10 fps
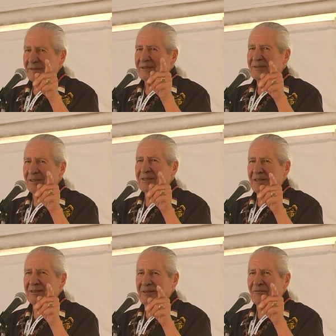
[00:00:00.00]
is
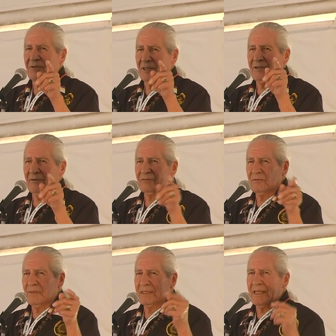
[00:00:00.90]
thinking different enough
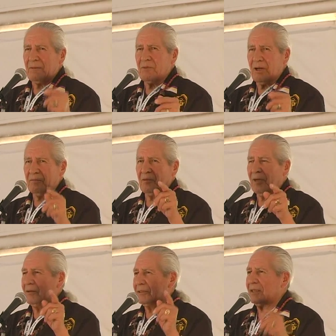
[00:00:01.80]
to meet that problem
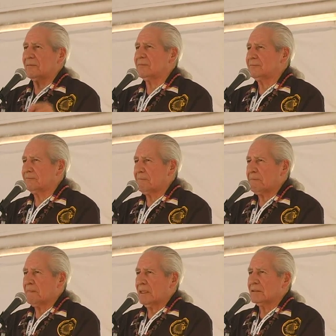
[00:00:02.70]
out there.
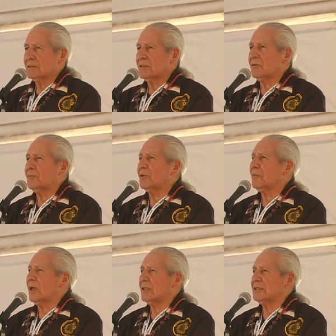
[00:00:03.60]
So you don't put
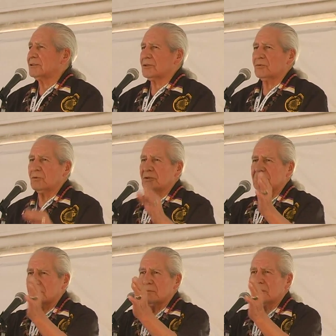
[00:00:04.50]
them all in the school and
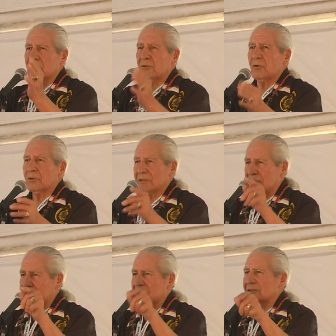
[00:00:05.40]
sit them in a row and
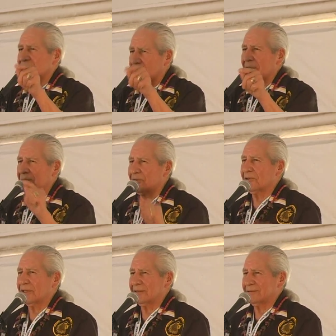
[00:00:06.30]
tell them this is the way you do it.